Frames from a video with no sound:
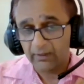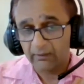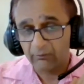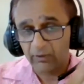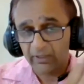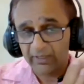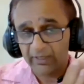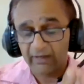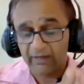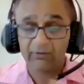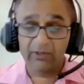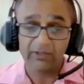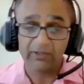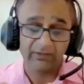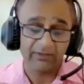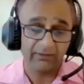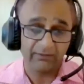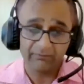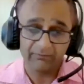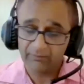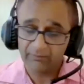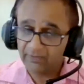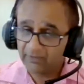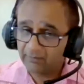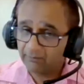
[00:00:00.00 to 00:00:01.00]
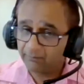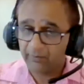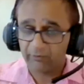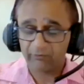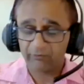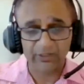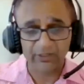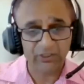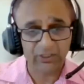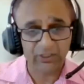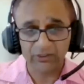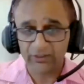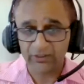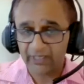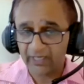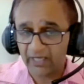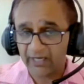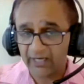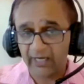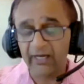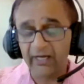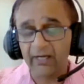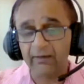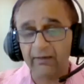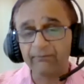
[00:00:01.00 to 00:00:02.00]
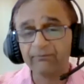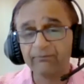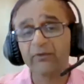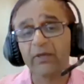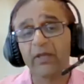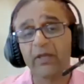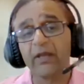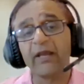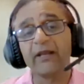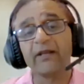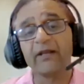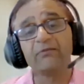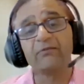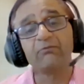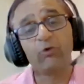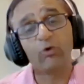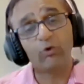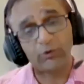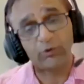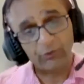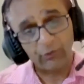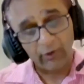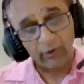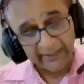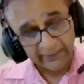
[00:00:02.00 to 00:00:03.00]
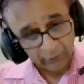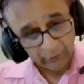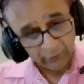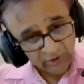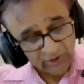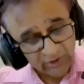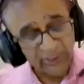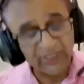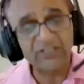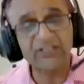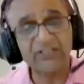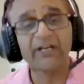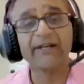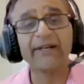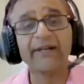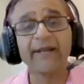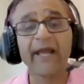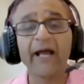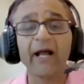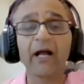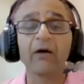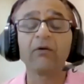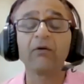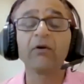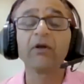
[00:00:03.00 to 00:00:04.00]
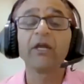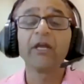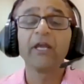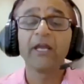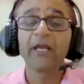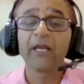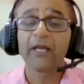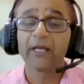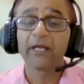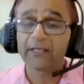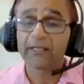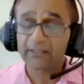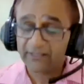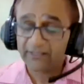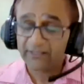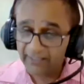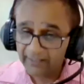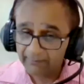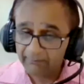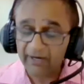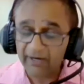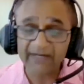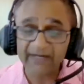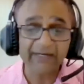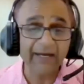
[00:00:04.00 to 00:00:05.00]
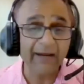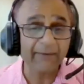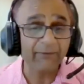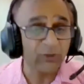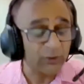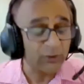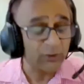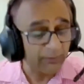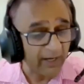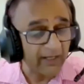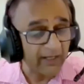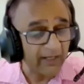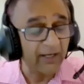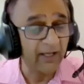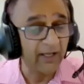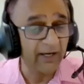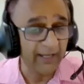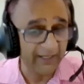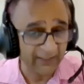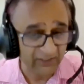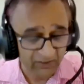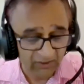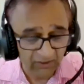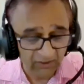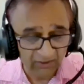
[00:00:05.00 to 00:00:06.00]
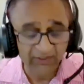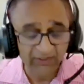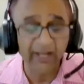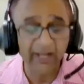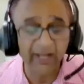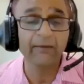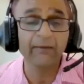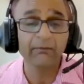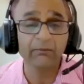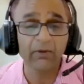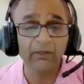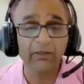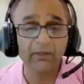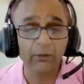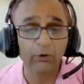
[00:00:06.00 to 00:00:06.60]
whatever profession they are in, and trying to change it now. They might have to spend extra time